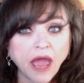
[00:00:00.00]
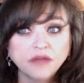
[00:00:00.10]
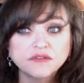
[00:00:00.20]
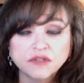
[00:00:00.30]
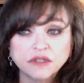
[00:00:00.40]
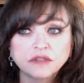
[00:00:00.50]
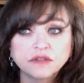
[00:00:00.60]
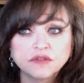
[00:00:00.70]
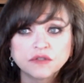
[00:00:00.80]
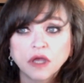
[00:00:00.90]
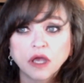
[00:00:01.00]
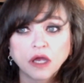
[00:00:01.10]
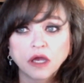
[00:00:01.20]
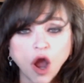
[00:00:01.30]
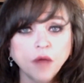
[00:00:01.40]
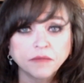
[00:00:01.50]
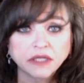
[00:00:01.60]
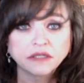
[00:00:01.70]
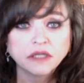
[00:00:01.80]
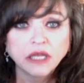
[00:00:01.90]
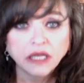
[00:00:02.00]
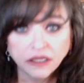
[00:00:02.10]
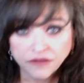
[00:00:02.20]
as is common